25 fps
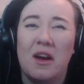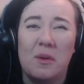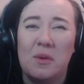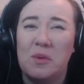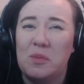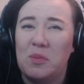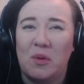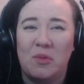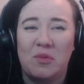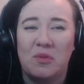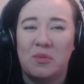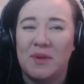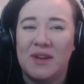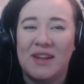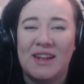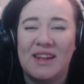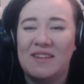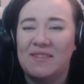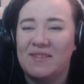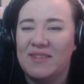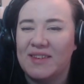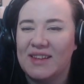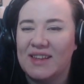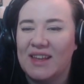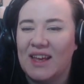would probably
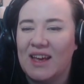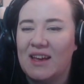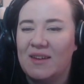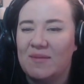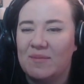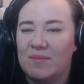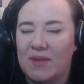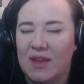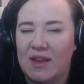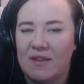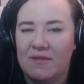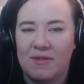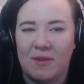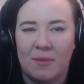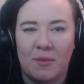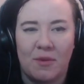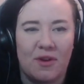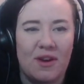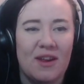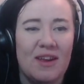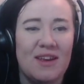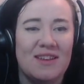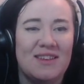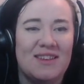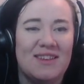live in that, if I'm
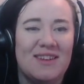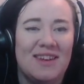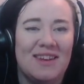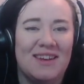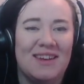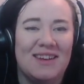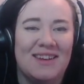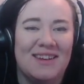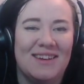honest.